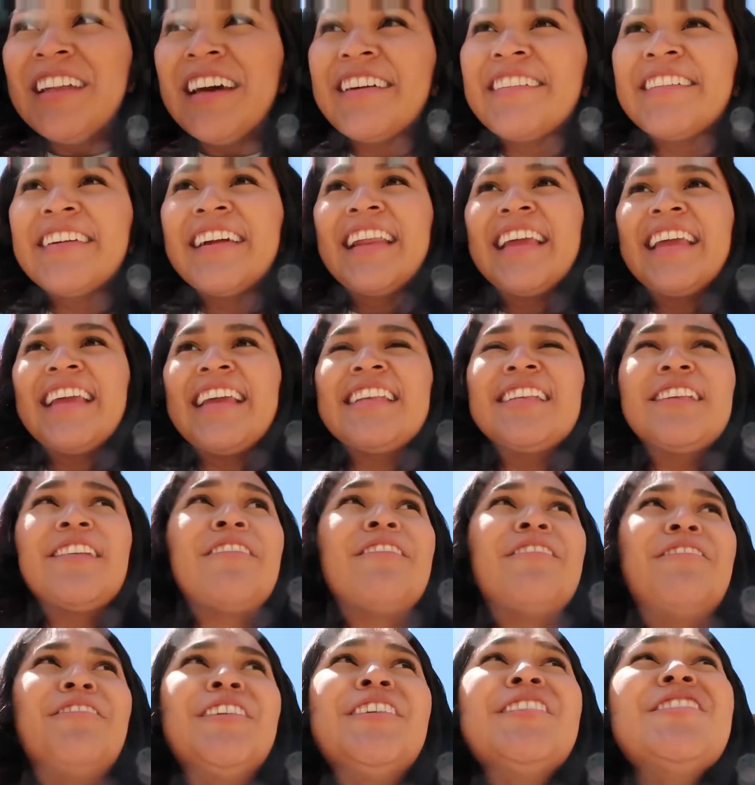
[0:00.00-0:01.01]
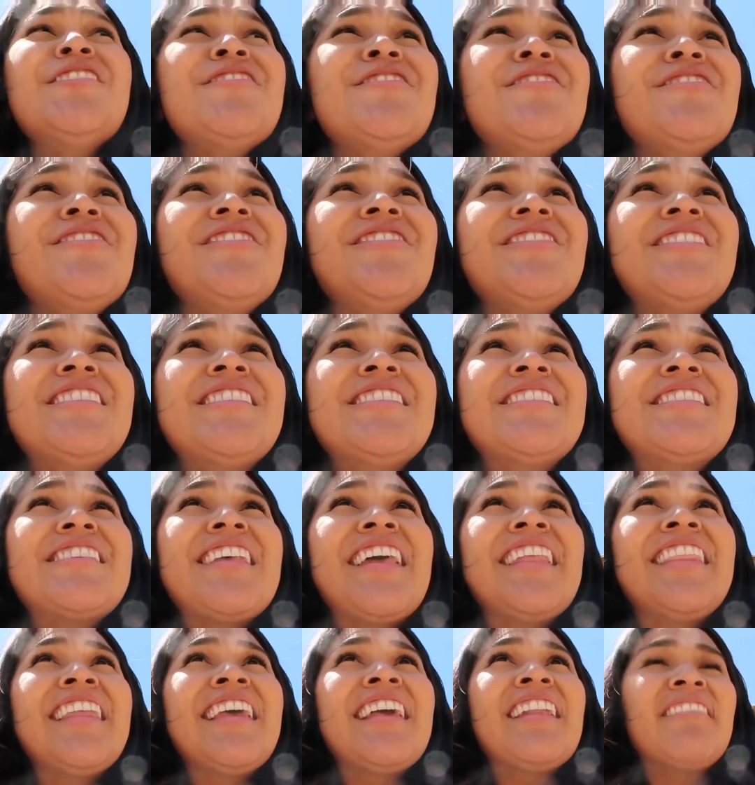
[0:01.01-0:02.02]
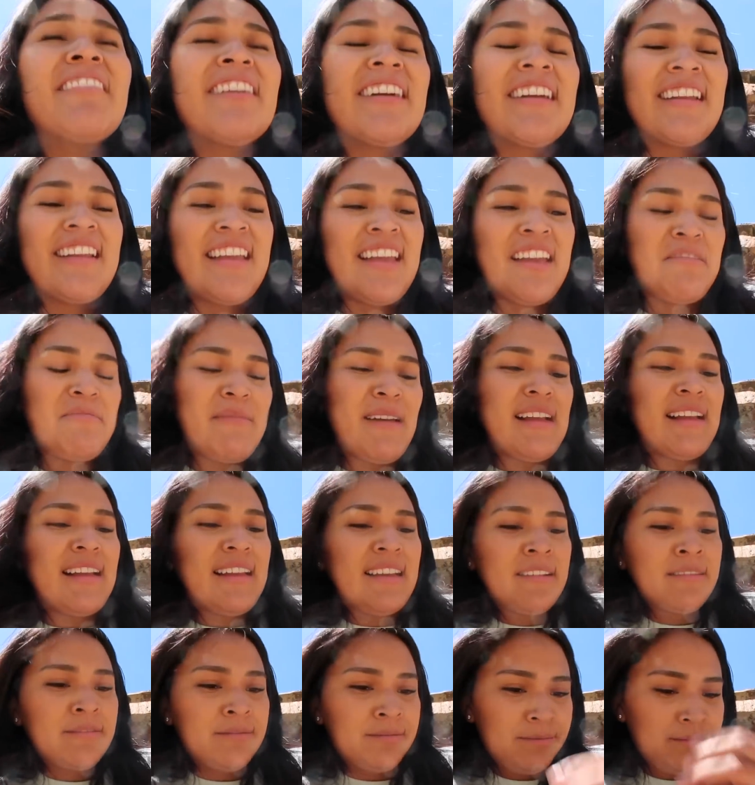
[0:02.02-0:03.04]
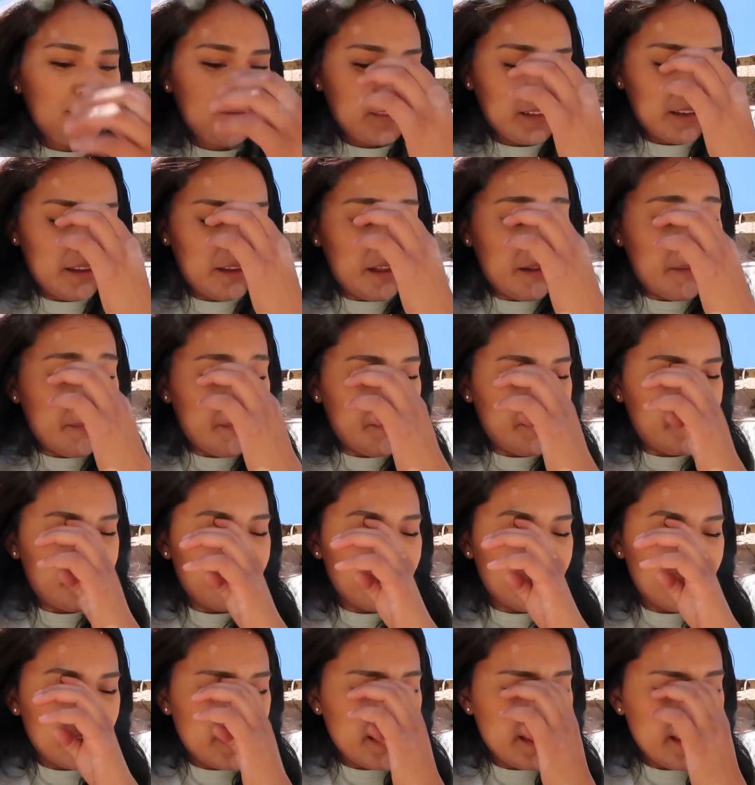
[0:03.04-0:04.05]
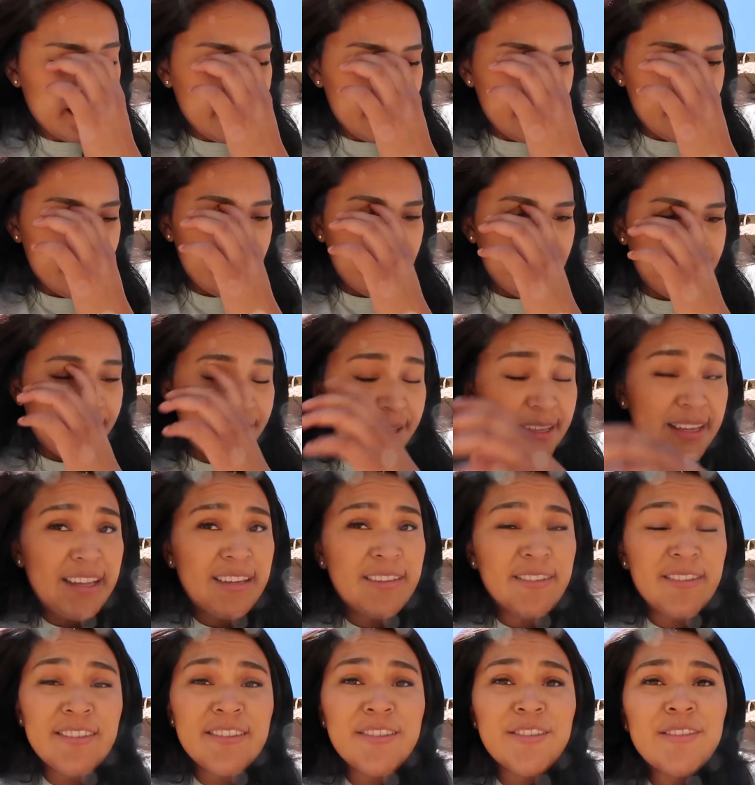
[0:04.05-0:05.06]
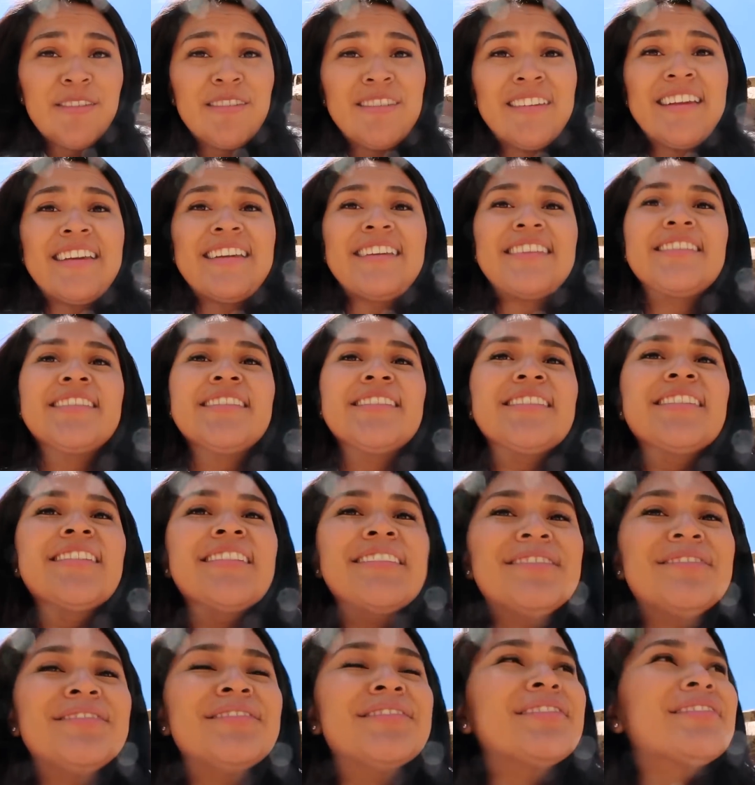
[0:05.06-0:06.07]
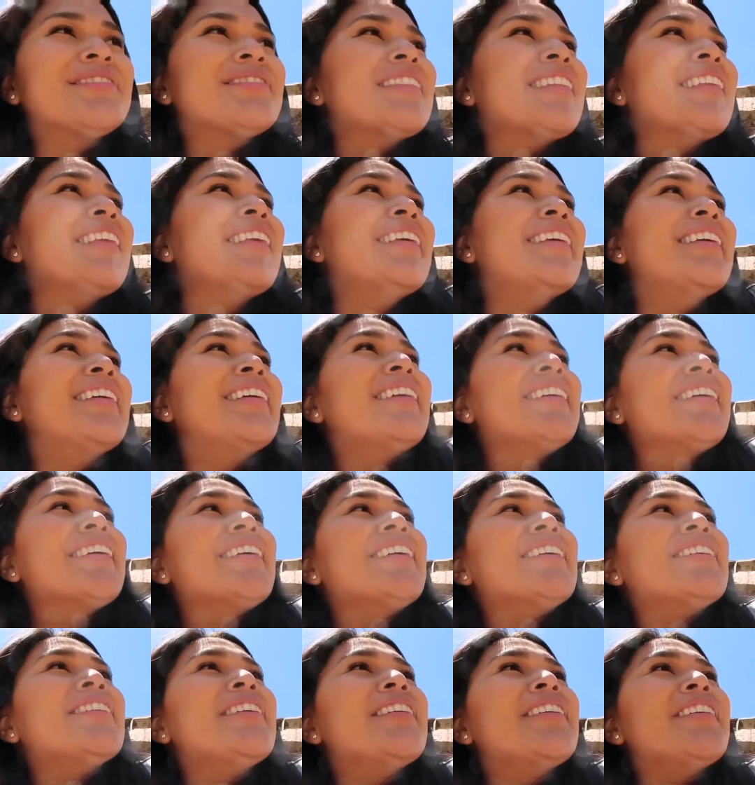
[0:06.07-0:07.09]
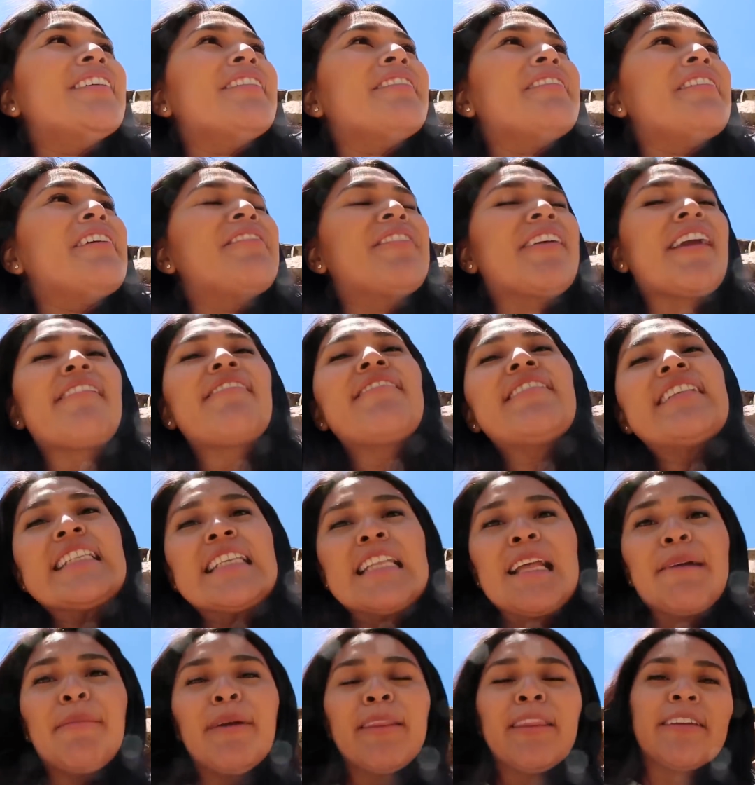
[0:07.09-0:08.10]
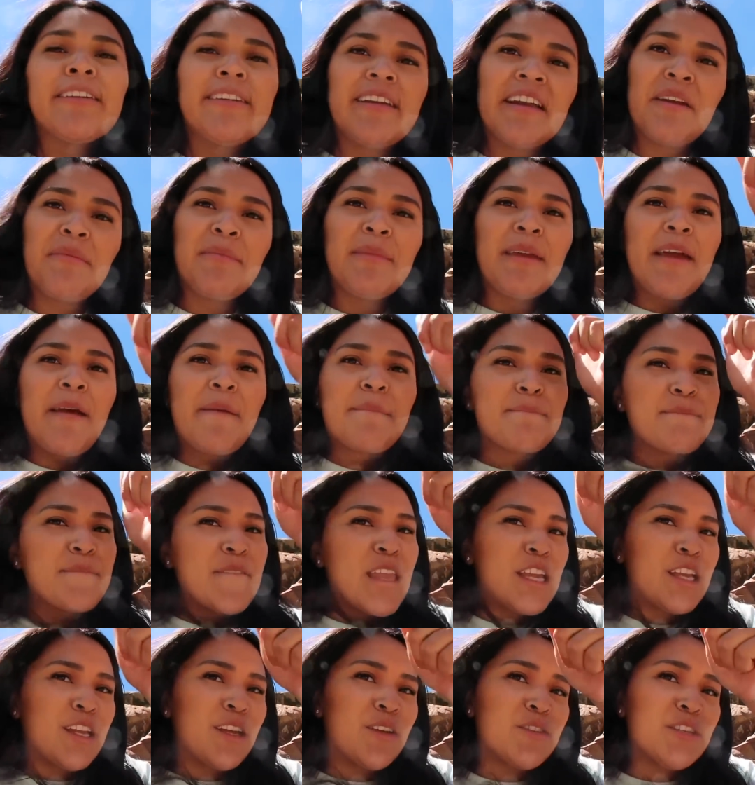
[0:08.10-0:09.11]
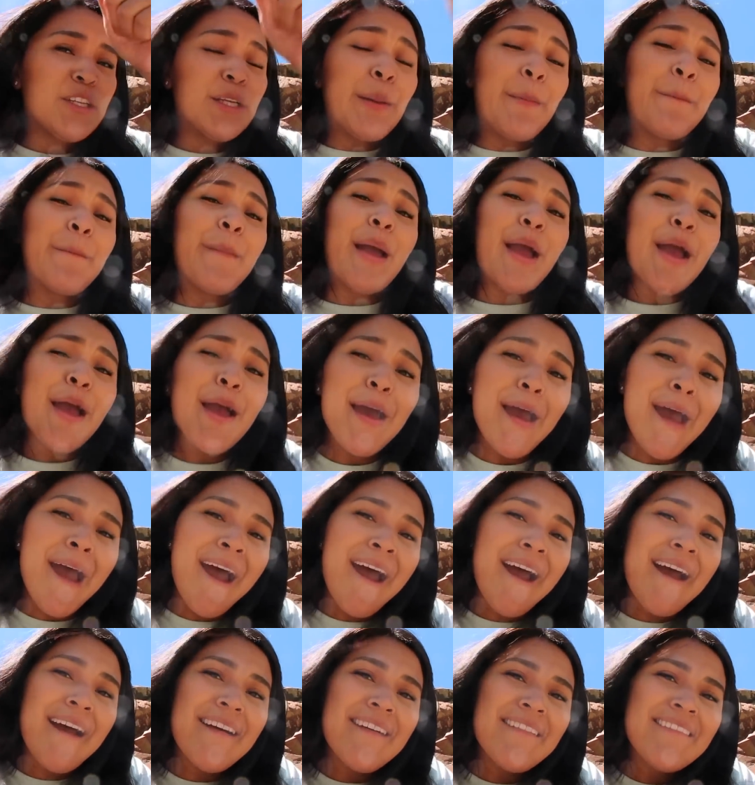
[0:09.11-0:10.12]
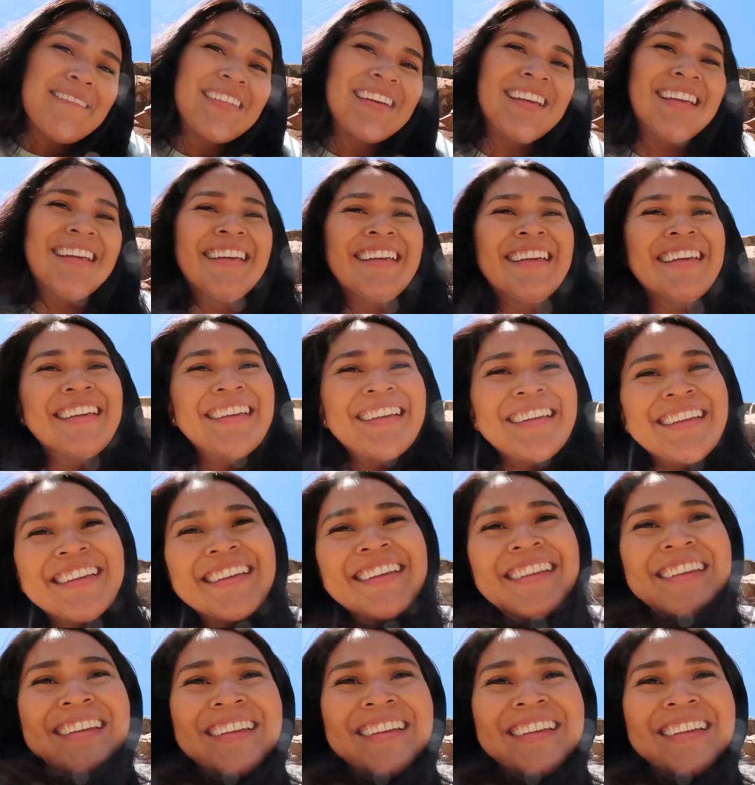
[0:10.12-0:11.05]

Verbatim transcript: now we're gonna eat some foods and then we're gonna head back um, yeah, dude, it's so nice. So if you haven't seen them on the gram yet, go check them out.